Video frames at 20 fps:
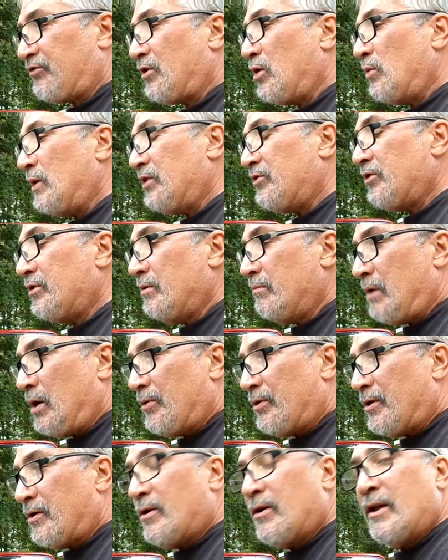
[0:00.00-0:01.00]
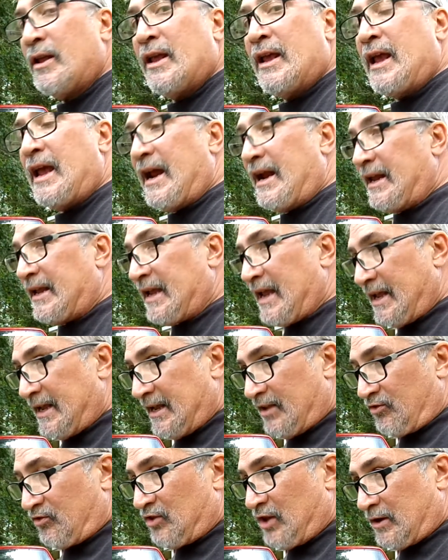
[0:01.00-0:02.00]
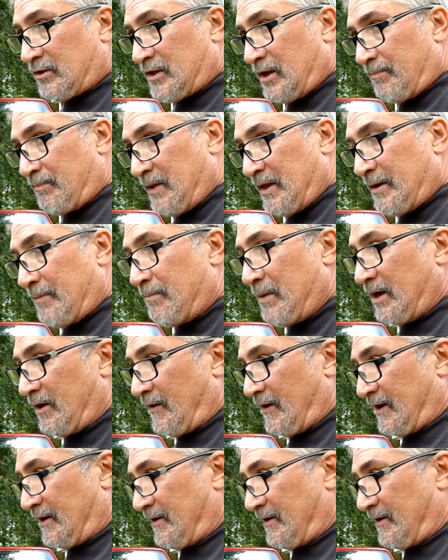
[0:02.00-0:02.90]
go into the motor, and it can get sucked up in a bearing.